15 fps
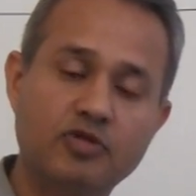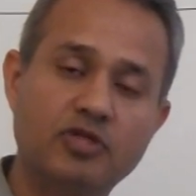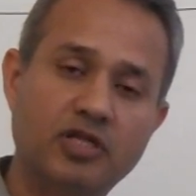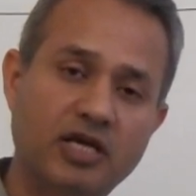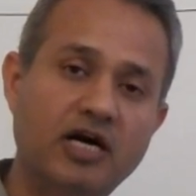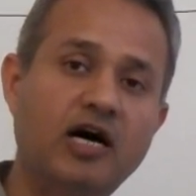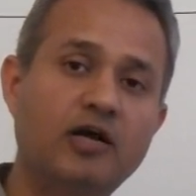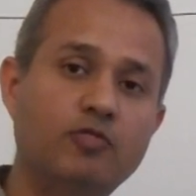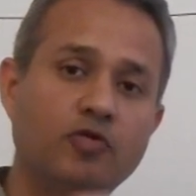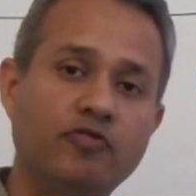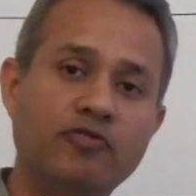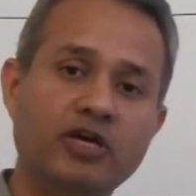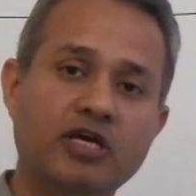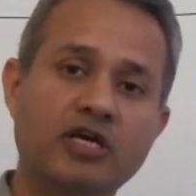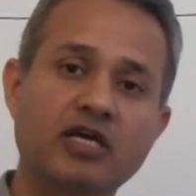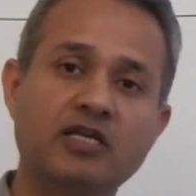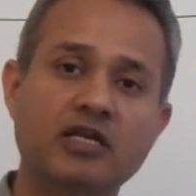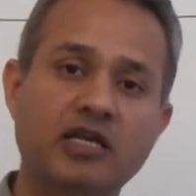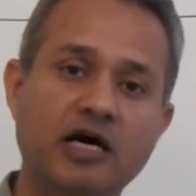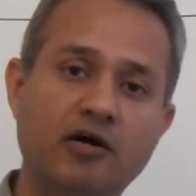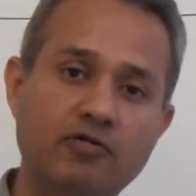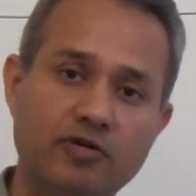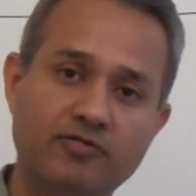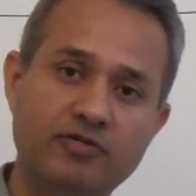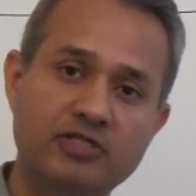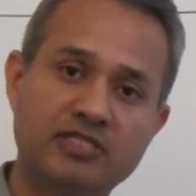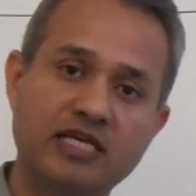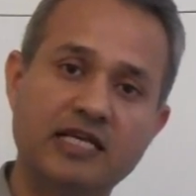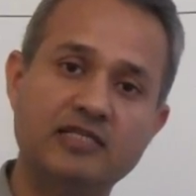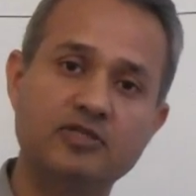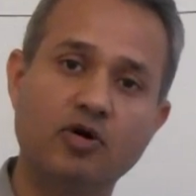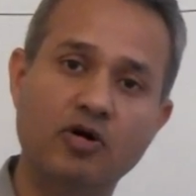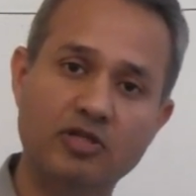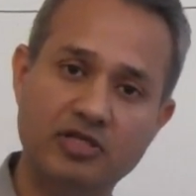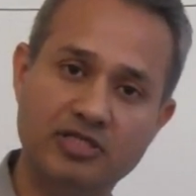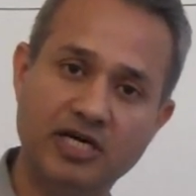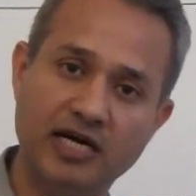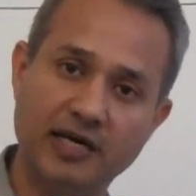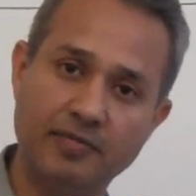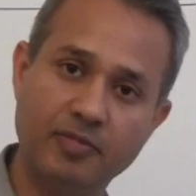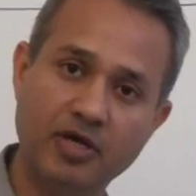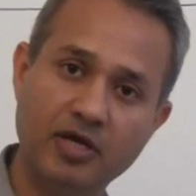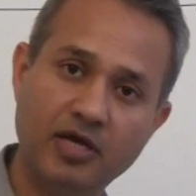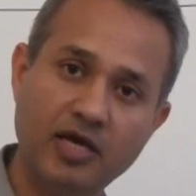So they are moving in and out of the cells all the time.